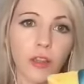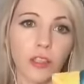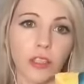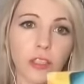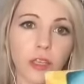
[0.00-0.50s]

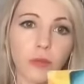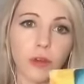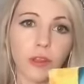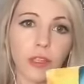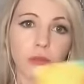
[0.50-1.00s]
This is
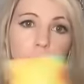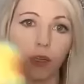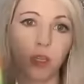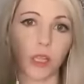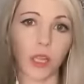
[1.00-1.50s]
someone that's
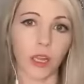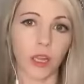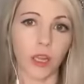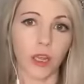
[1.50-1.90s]
really,